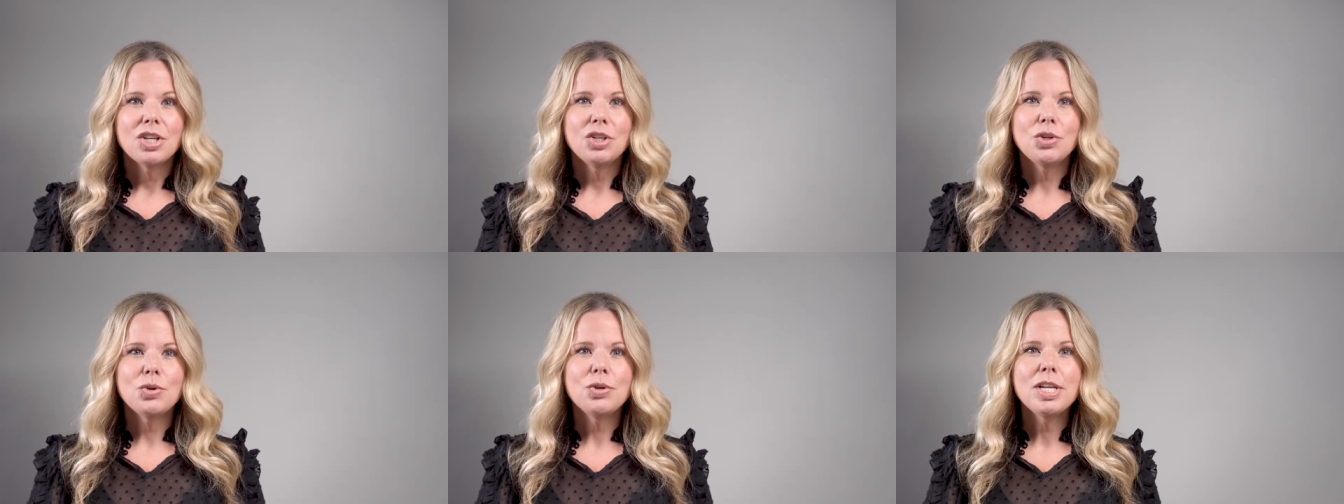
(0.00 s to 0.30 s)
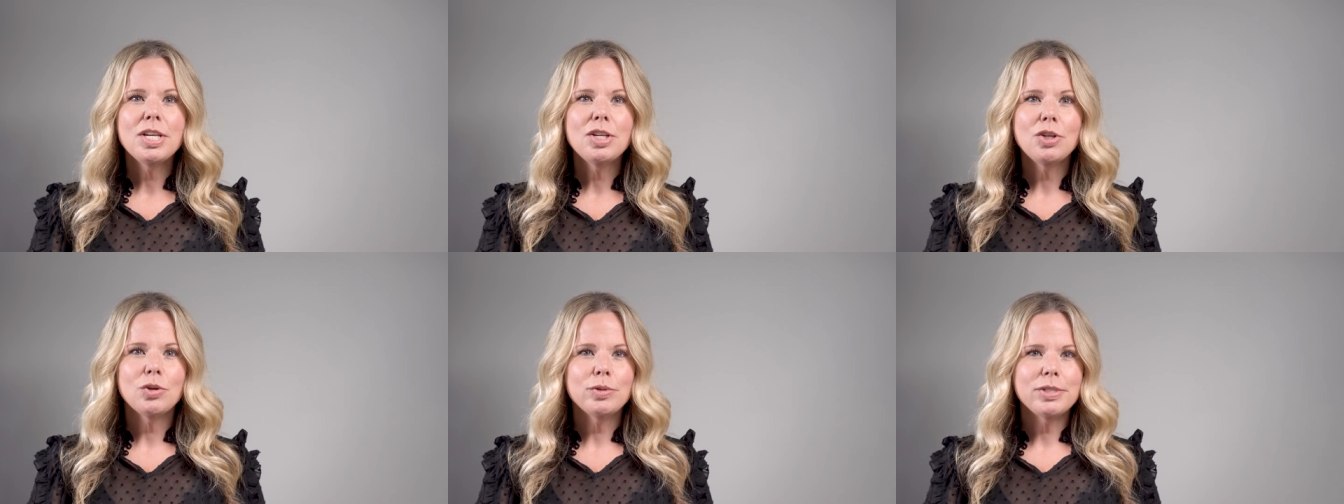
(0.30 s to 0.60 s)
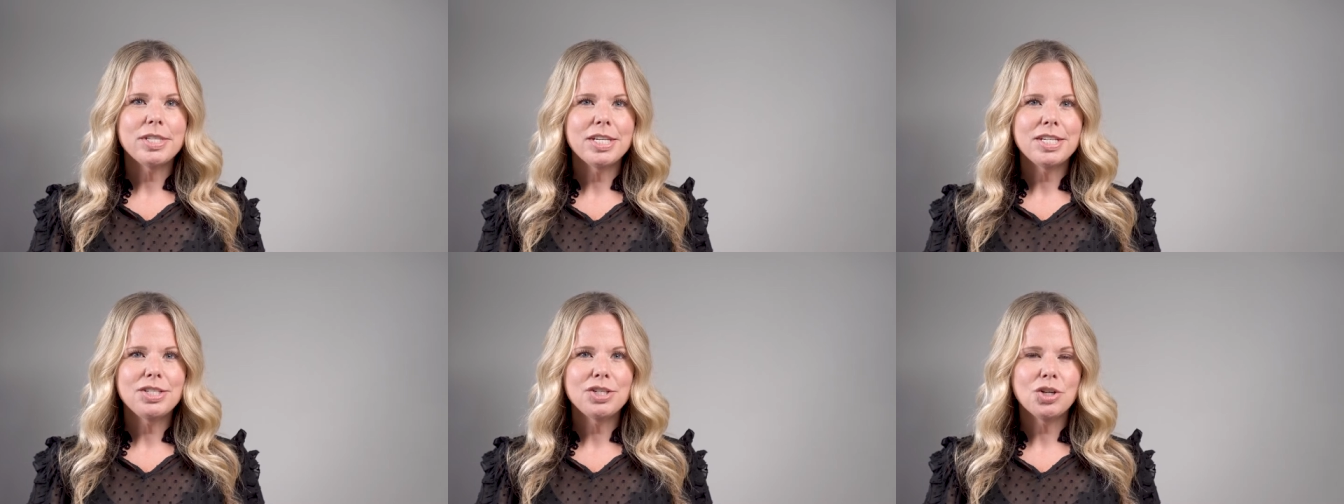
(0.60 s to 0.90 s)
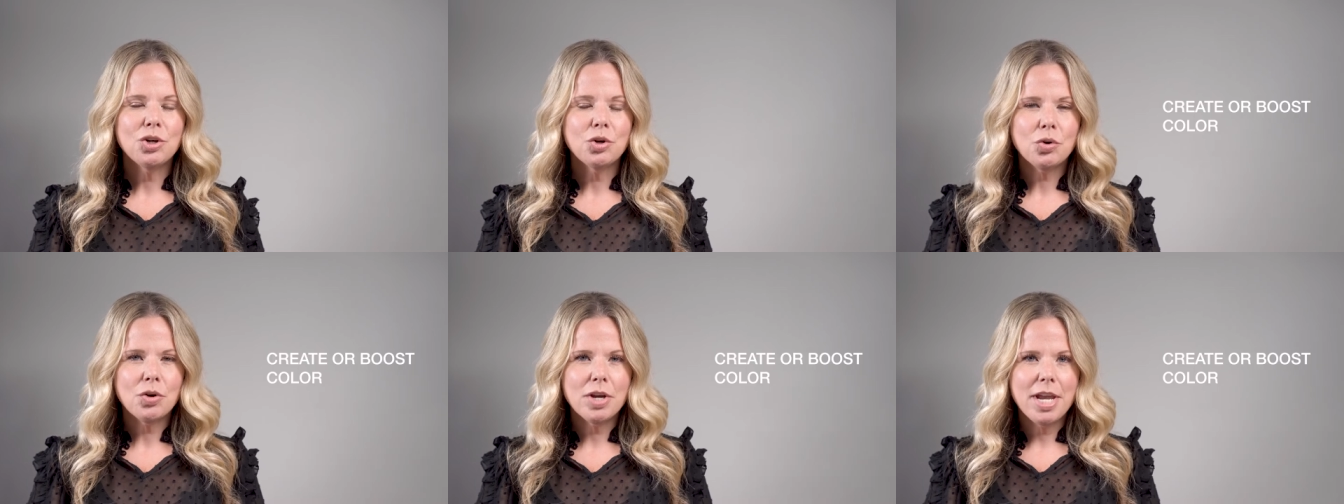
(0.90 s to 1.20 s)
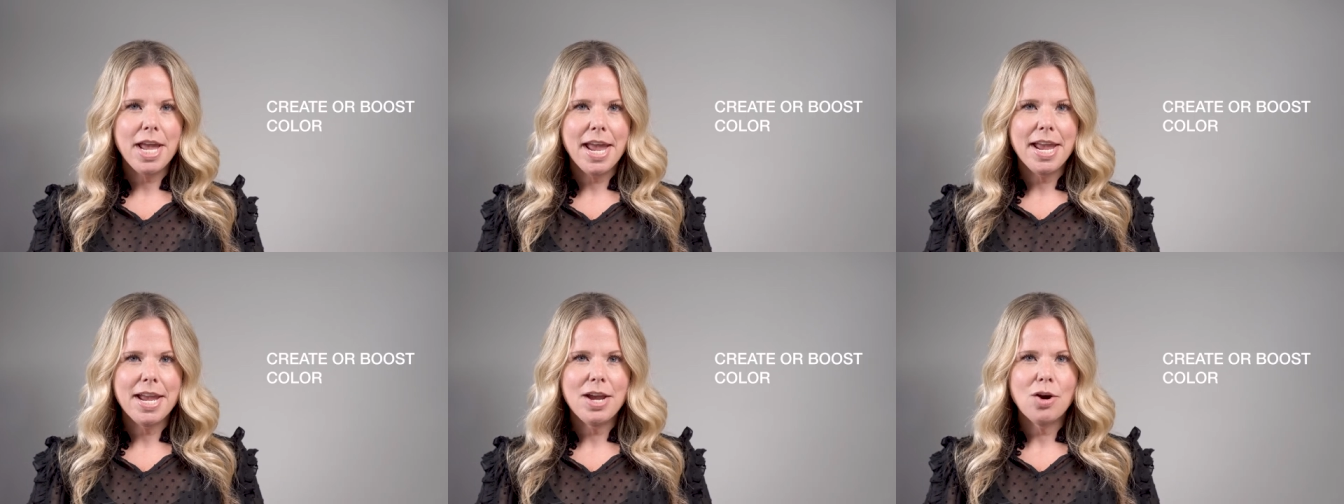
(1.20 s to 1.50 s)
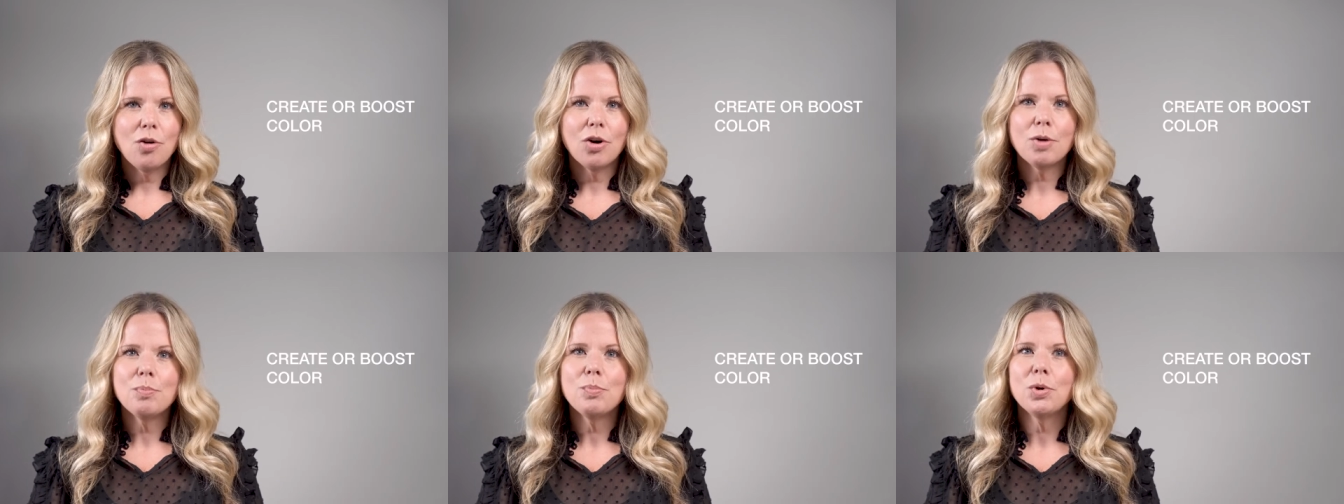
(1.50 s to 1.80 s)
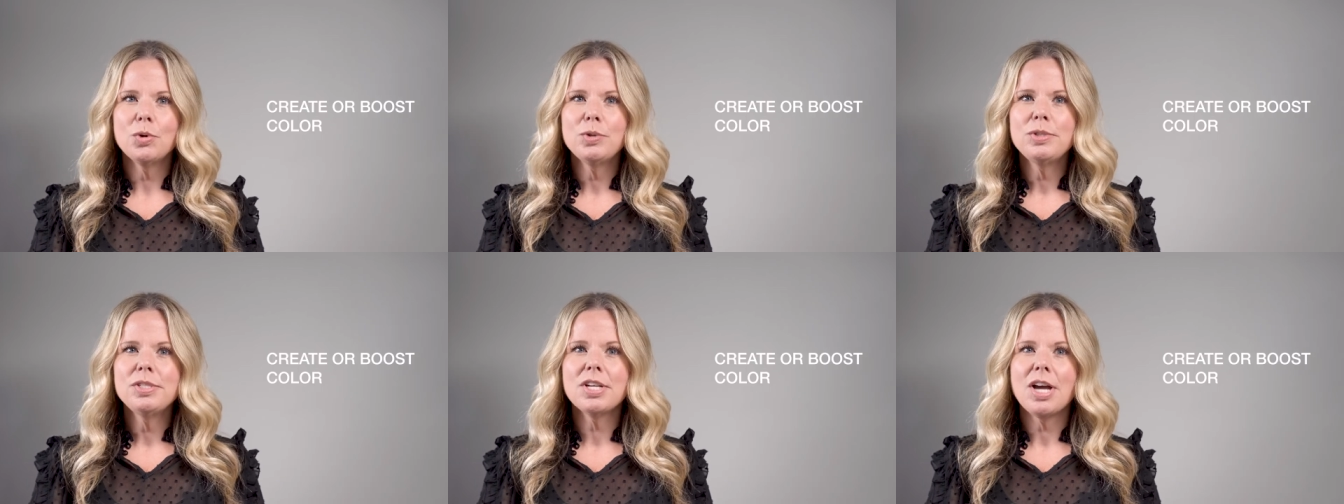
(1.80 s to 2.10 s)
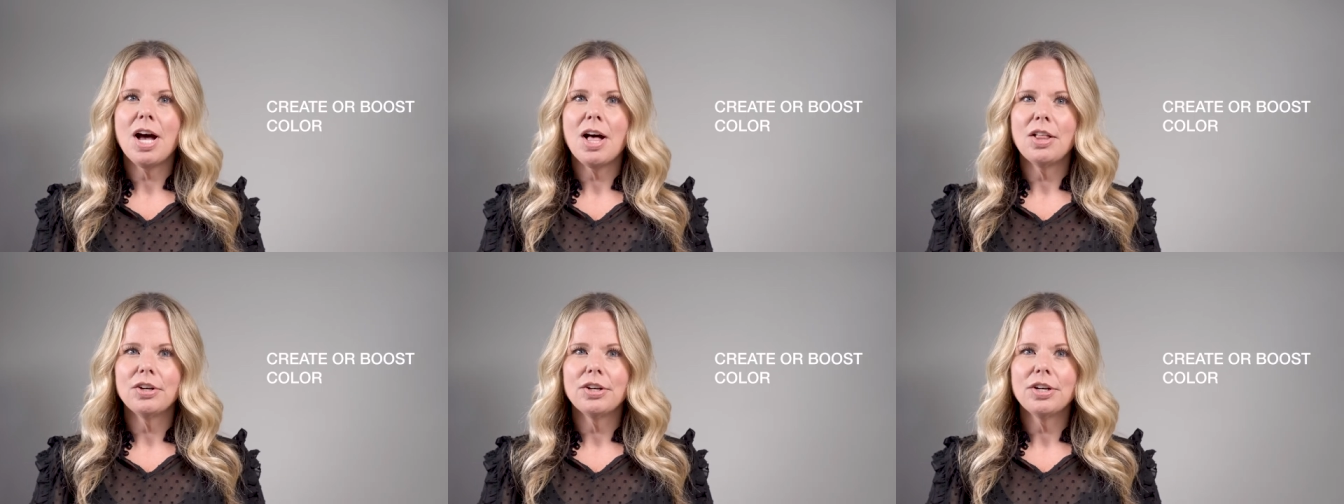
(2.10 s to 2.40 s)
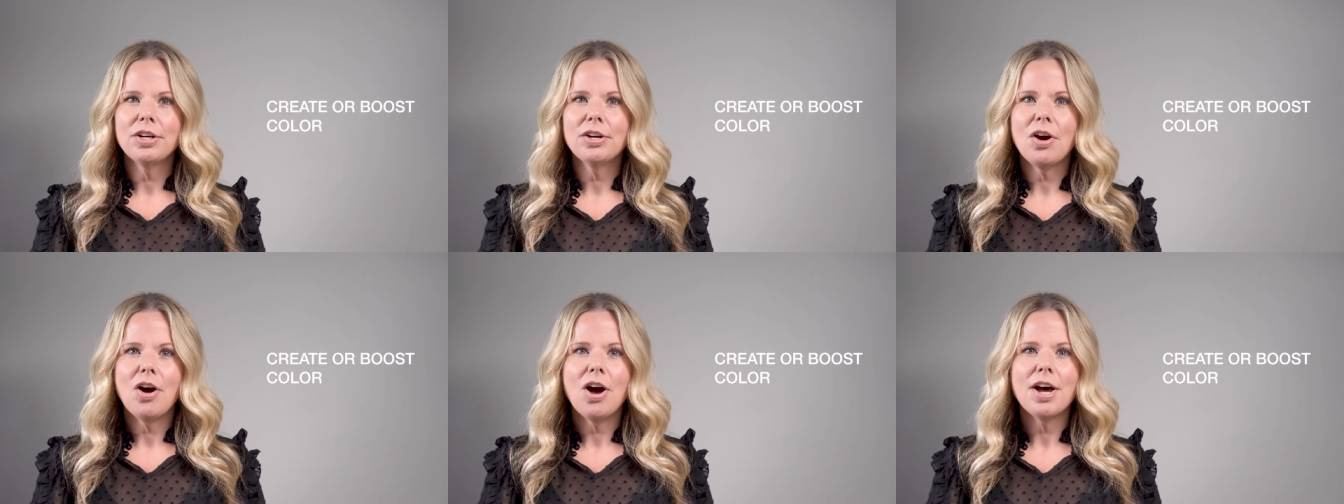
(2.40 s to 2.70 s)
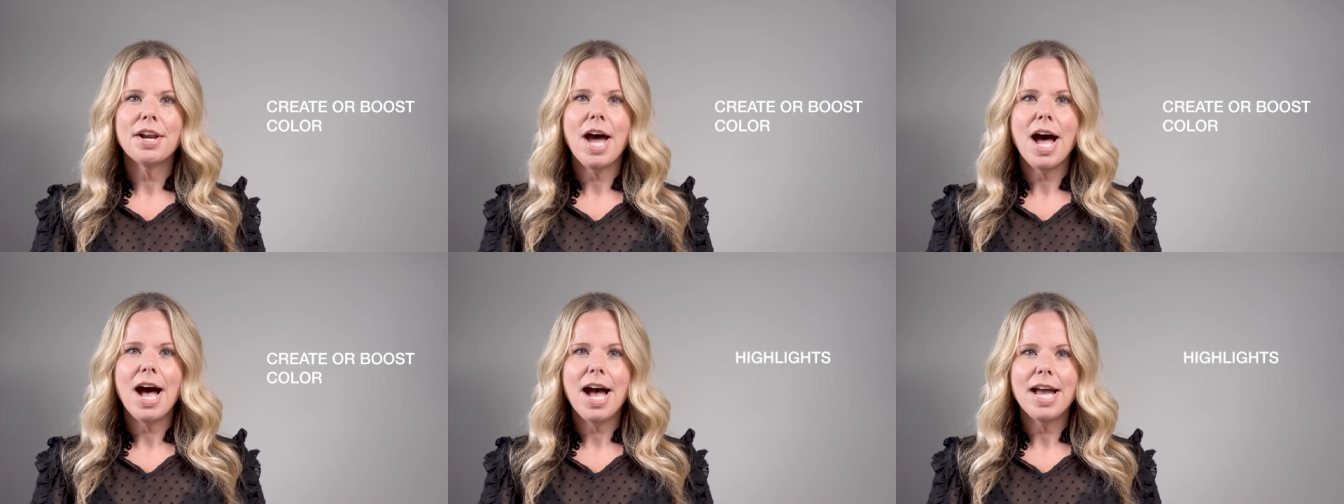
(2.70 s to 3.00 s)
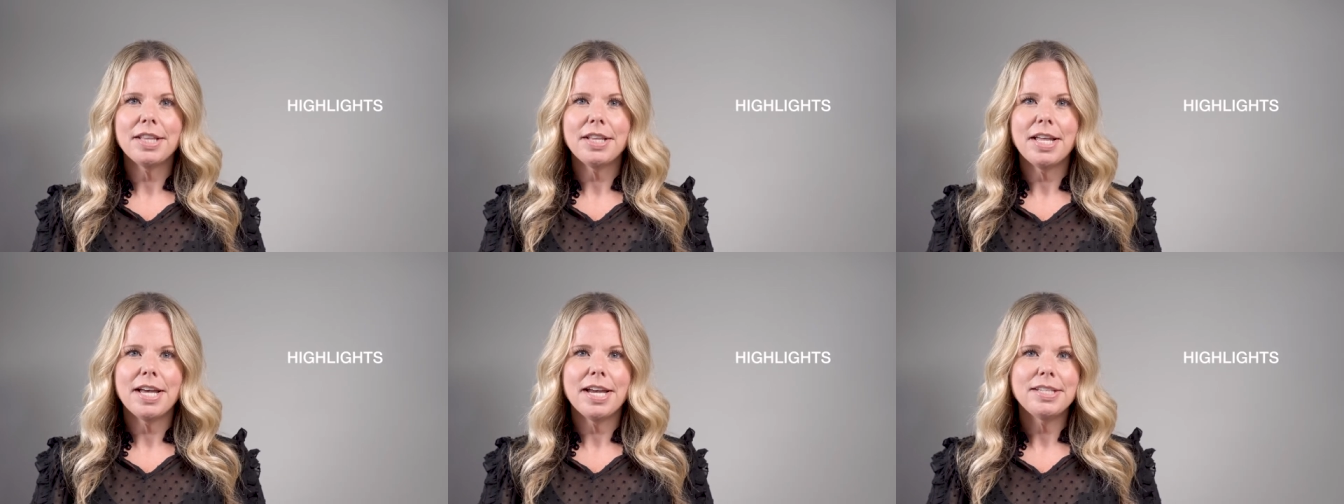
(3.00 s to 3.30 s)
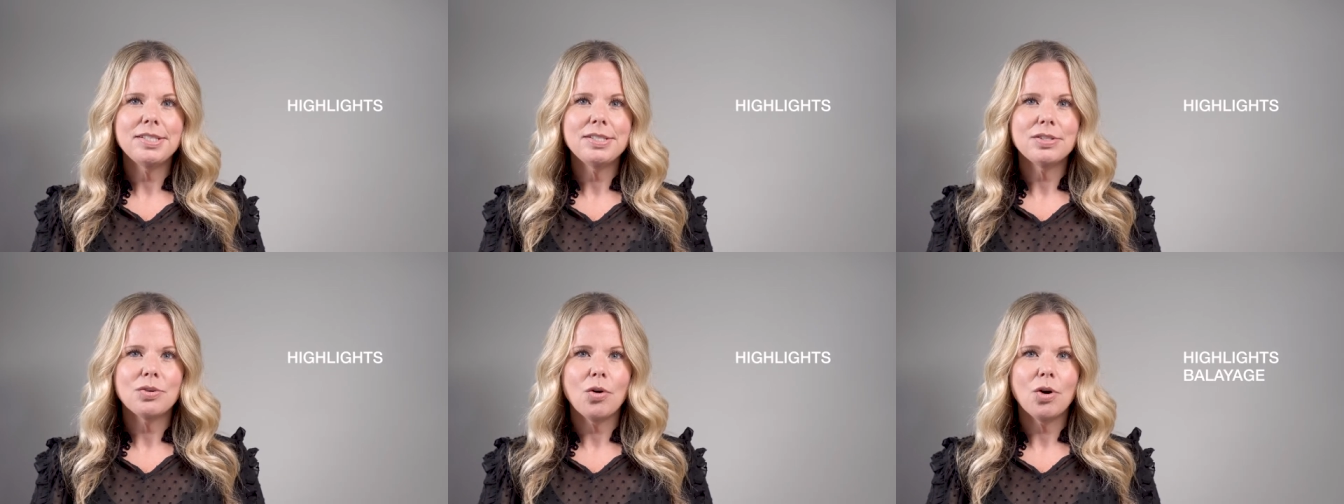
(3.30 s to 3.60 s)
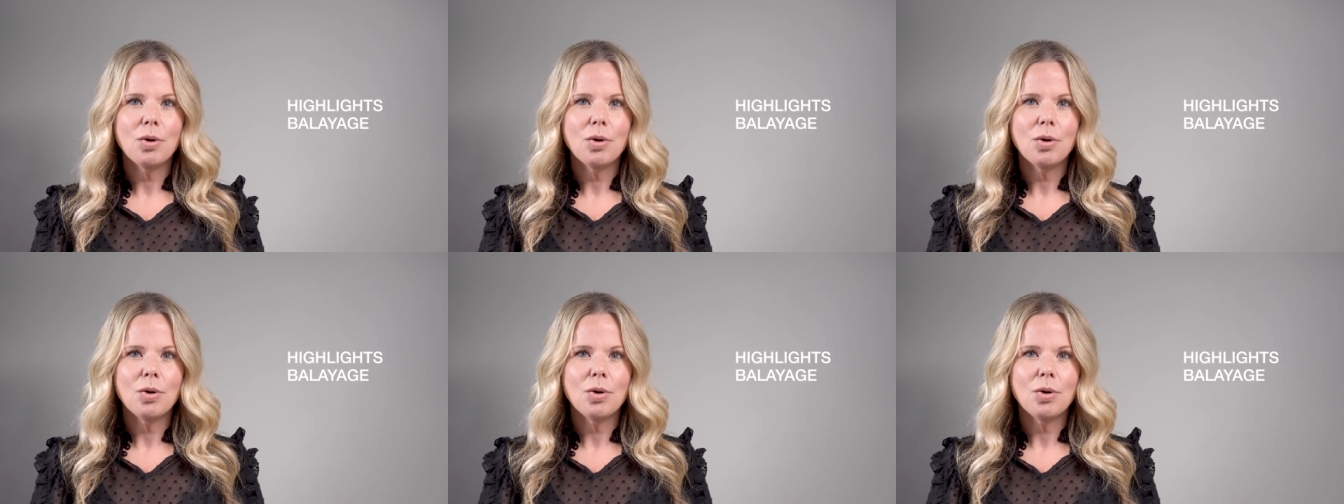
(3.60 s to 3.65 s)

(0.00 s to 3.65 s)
You can use it to create or boost color on highlights